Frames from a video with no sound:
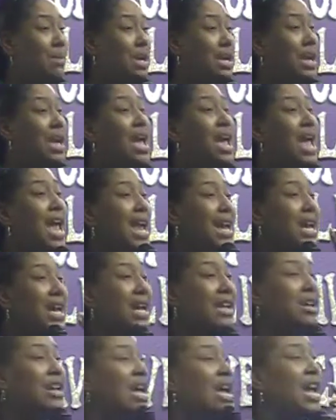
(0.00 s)
in, and
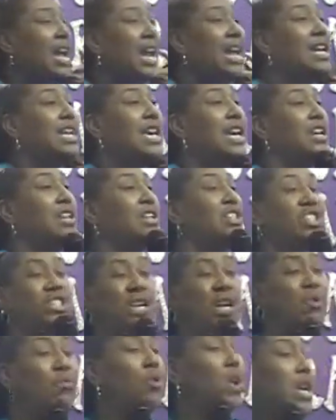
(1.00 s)

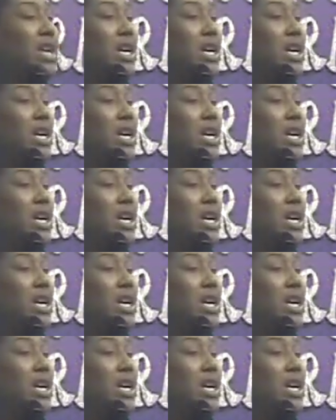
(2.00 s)
she went